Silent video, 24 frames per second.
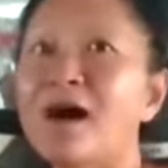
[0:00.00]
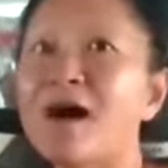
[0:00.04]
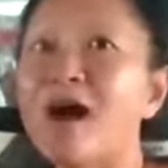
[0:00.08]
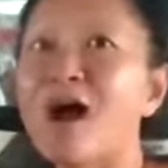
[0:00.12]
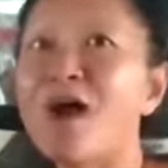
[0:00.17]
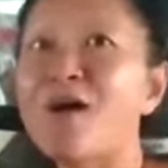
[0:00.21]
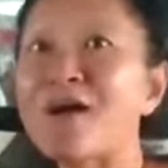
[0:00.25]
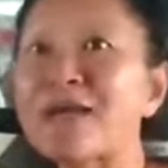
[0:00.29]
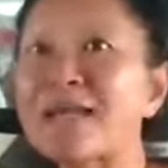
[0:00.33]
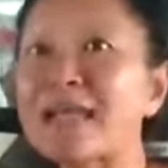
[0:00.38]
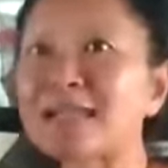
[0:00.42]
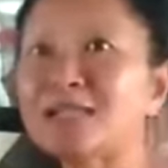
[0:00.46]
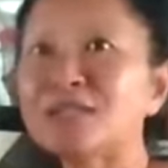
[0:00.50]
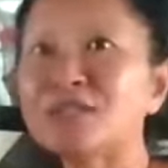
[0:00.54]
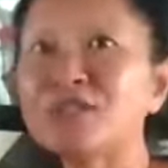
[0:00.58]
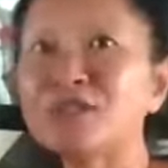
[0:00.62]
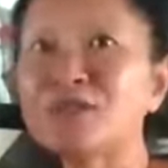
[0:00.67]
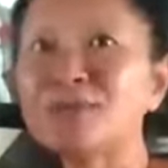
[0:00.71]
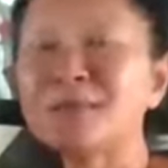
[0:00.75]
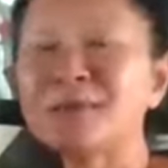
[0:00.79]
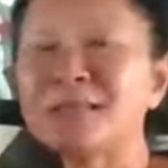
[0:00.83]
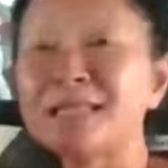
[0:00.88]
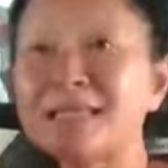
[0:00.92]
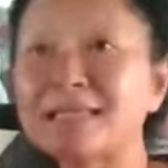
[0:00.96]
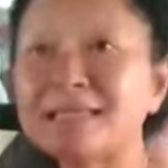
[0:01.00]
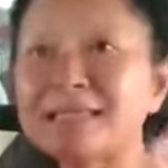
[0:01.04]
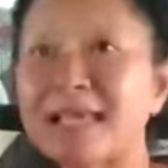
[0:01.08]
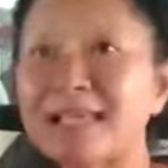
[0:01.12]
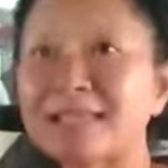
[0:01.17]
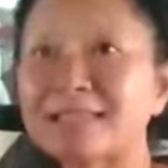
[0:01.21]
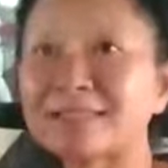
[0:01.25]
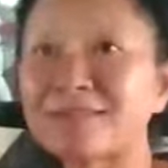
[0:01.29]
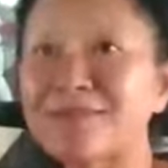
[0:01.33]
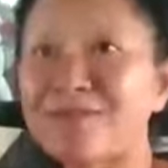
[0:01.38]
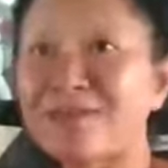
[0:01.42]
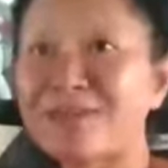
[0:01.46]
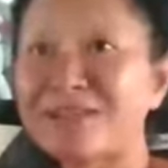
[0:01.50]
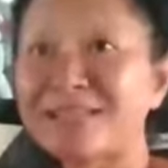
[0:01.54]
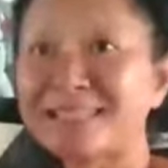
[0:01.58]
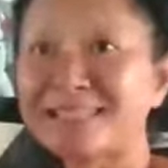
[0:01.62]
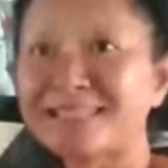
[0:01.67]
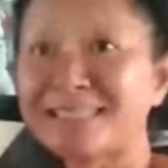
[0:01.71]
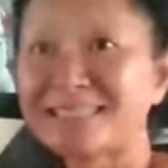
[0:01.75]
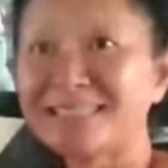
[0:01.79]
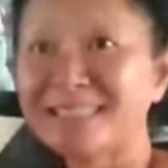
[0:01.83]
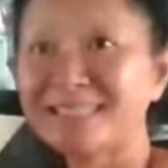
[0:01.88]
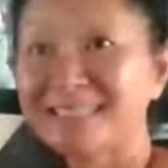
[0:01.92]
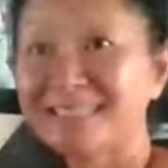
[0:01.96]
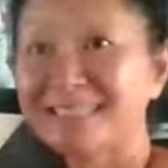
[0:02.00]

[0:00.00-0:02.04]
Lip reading: Oh, I got two police escorts.